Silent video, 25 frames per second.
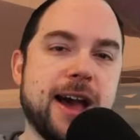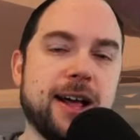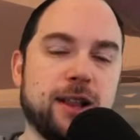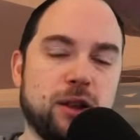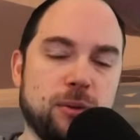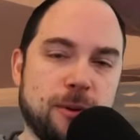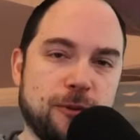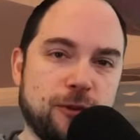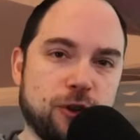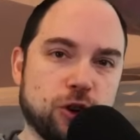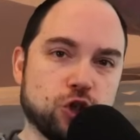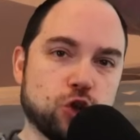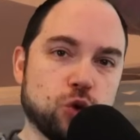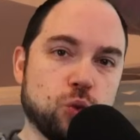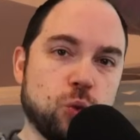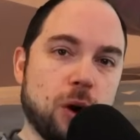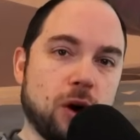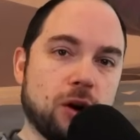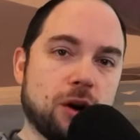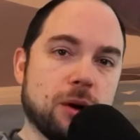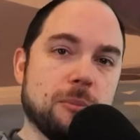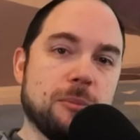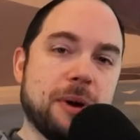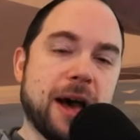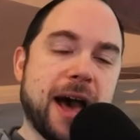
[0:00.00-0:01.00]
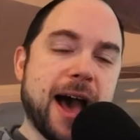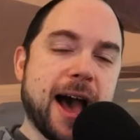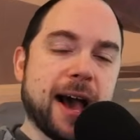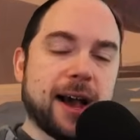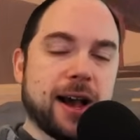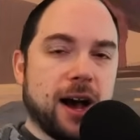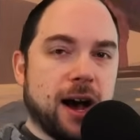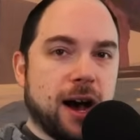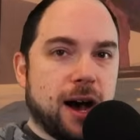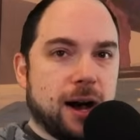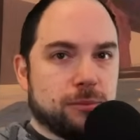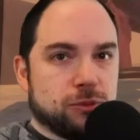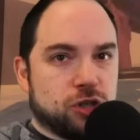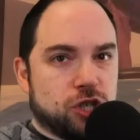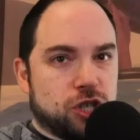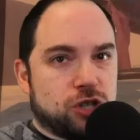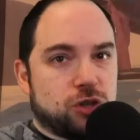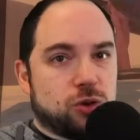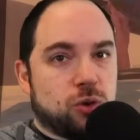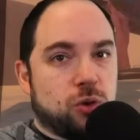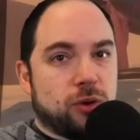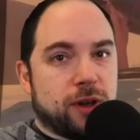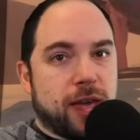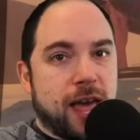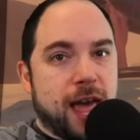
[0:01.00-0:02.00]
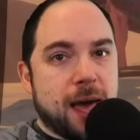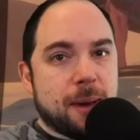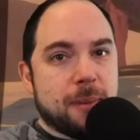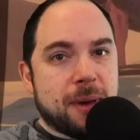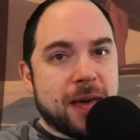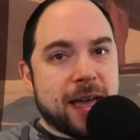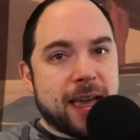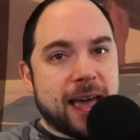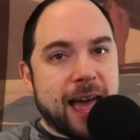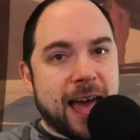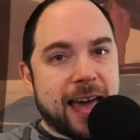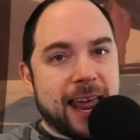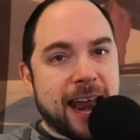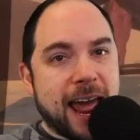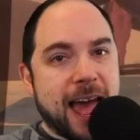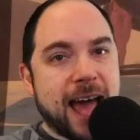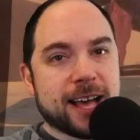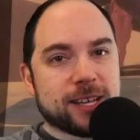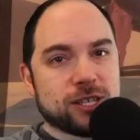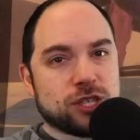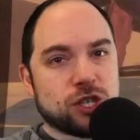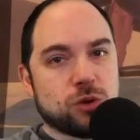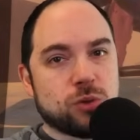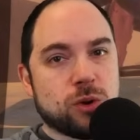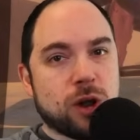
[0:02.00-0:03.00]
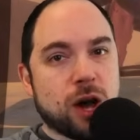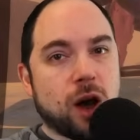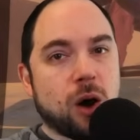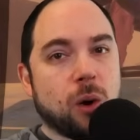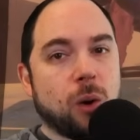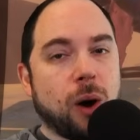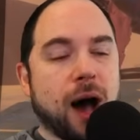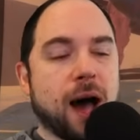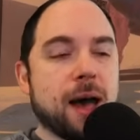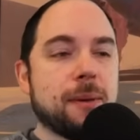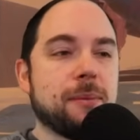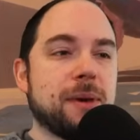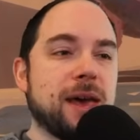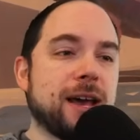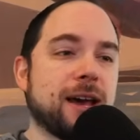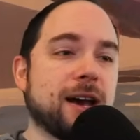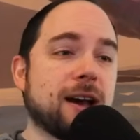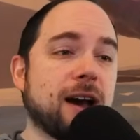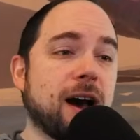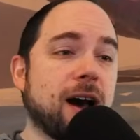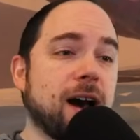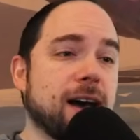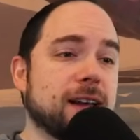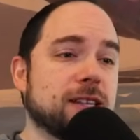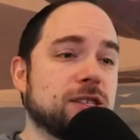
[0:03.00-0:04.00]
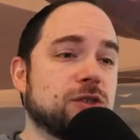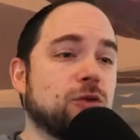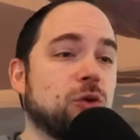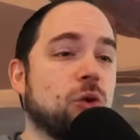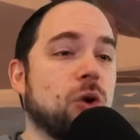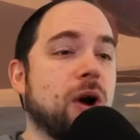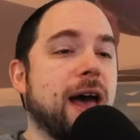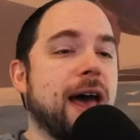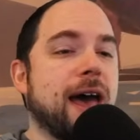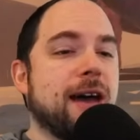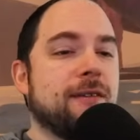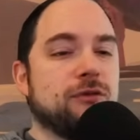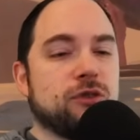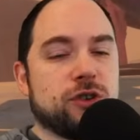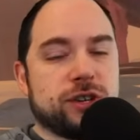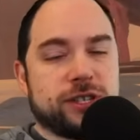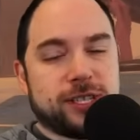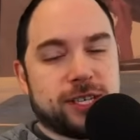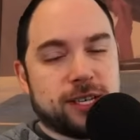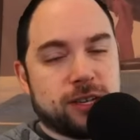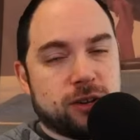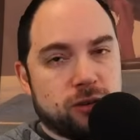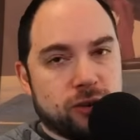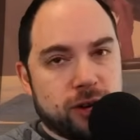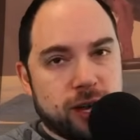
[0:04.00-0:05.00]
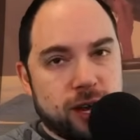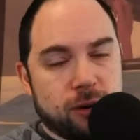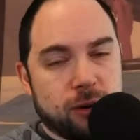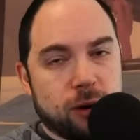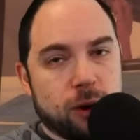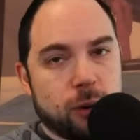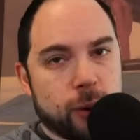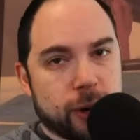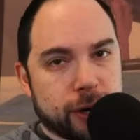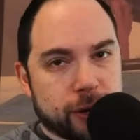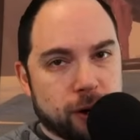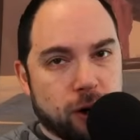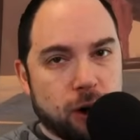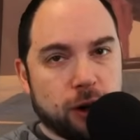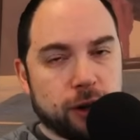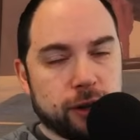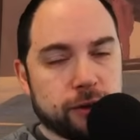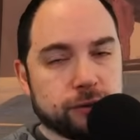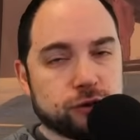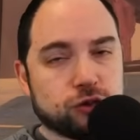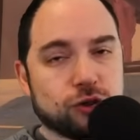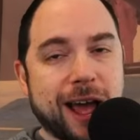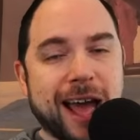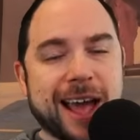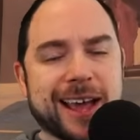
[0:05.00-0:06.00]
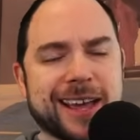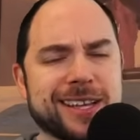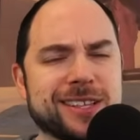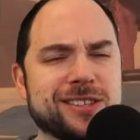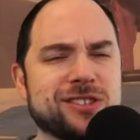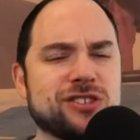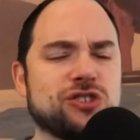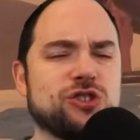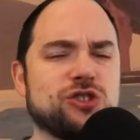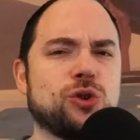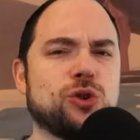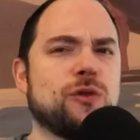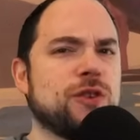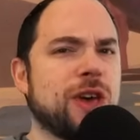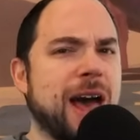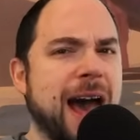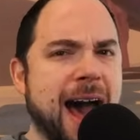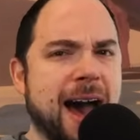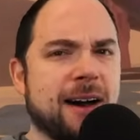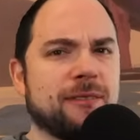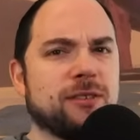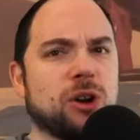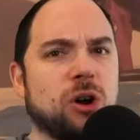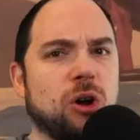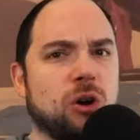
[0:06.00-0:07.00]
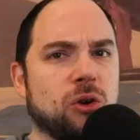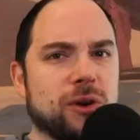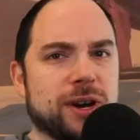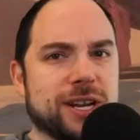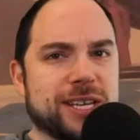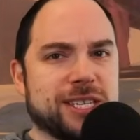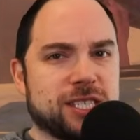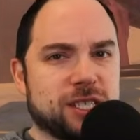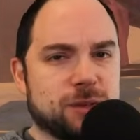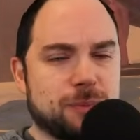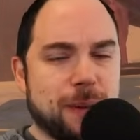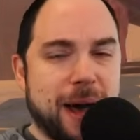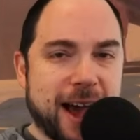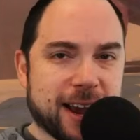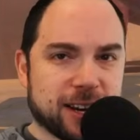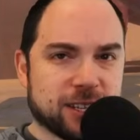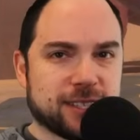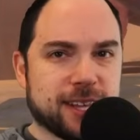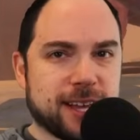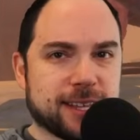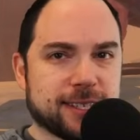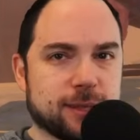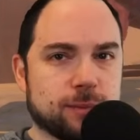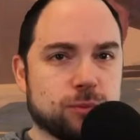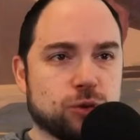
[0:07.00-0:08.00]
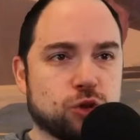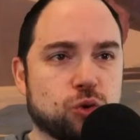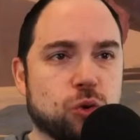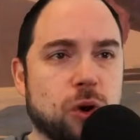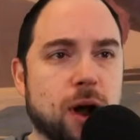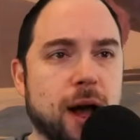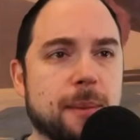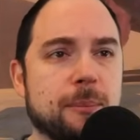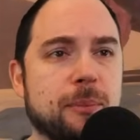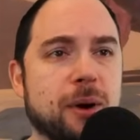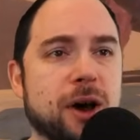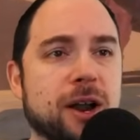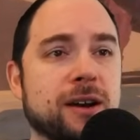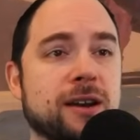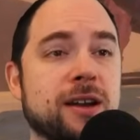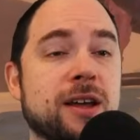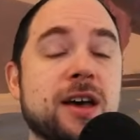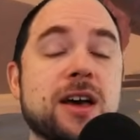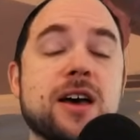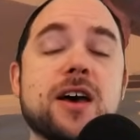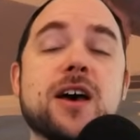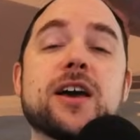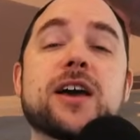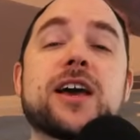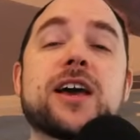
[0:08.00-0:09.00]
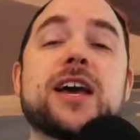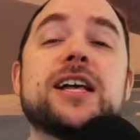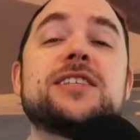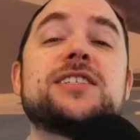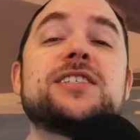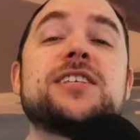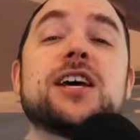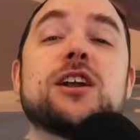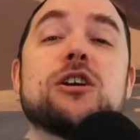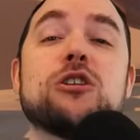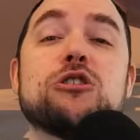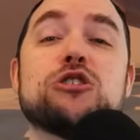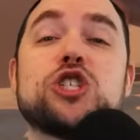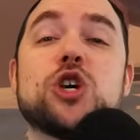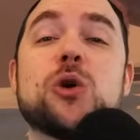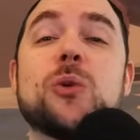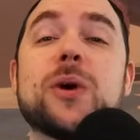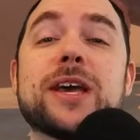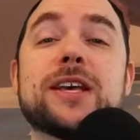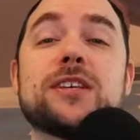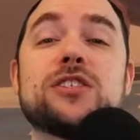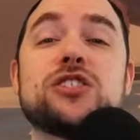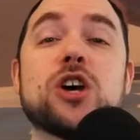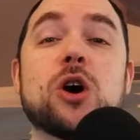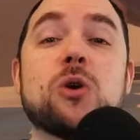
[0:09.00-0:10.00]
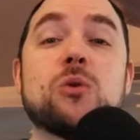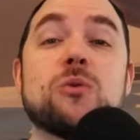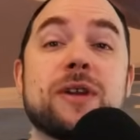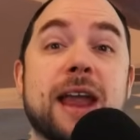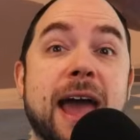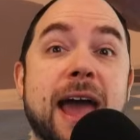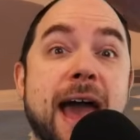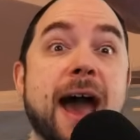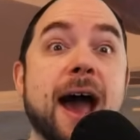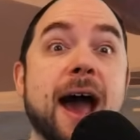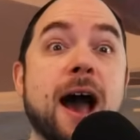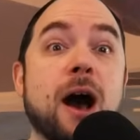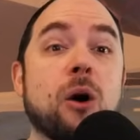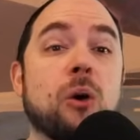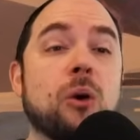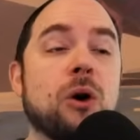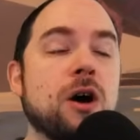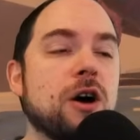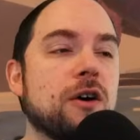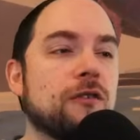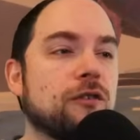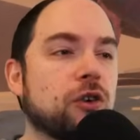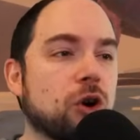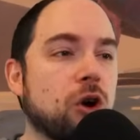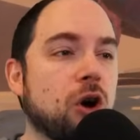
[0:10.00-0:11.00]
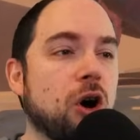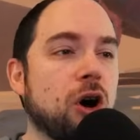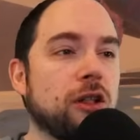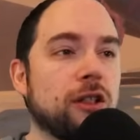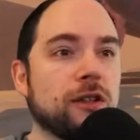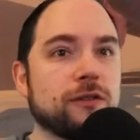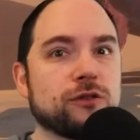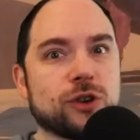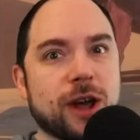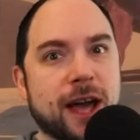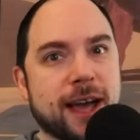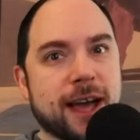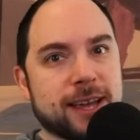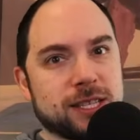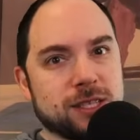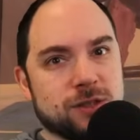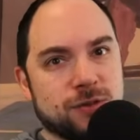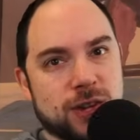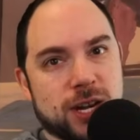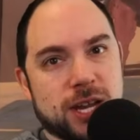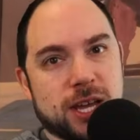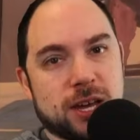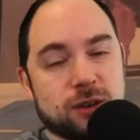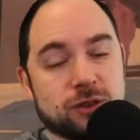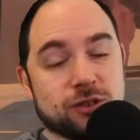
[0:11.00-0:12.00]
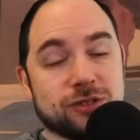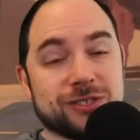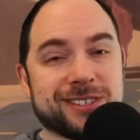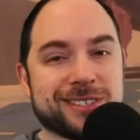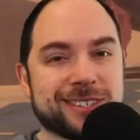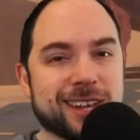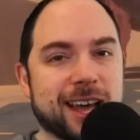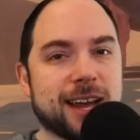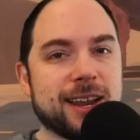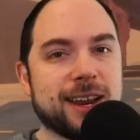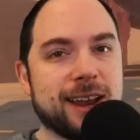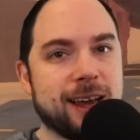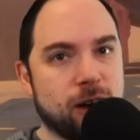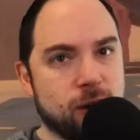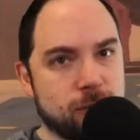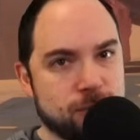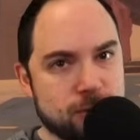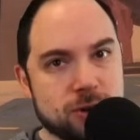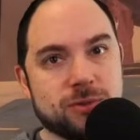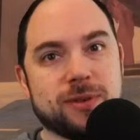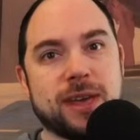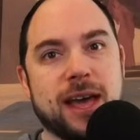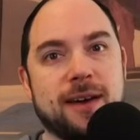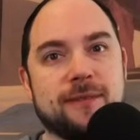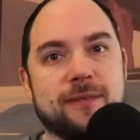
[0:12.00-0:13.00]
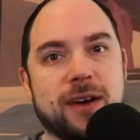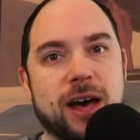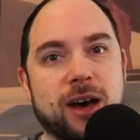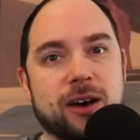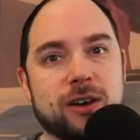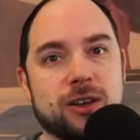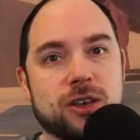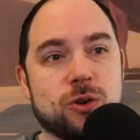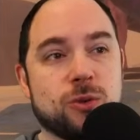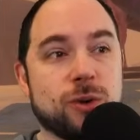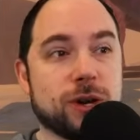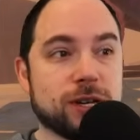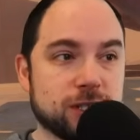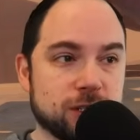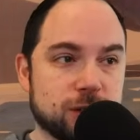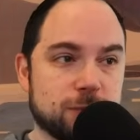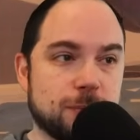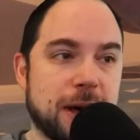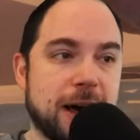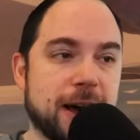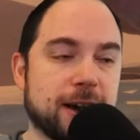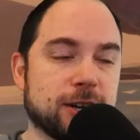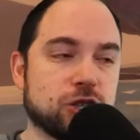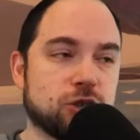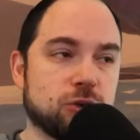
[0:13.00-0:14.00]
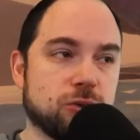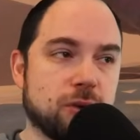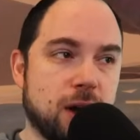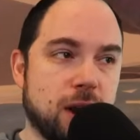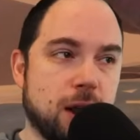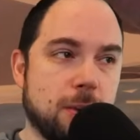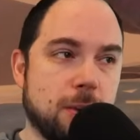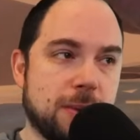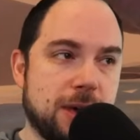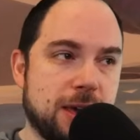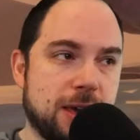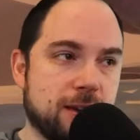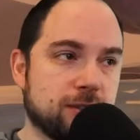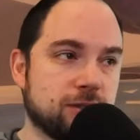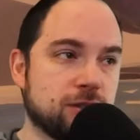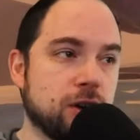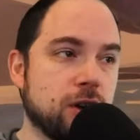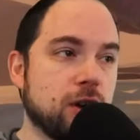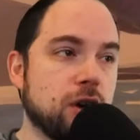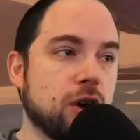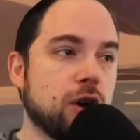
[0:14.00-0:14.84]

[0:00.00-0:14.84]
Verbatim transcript: Hello, my friends, and welcome back. I'm Chisgule Gaming, and as you know, I make guides for every single hero in Call of Dragons, so if you haven't already smashed that subscribe button, consider doing so now for Call of Dragons videos designed to help you get value and smash your enemies.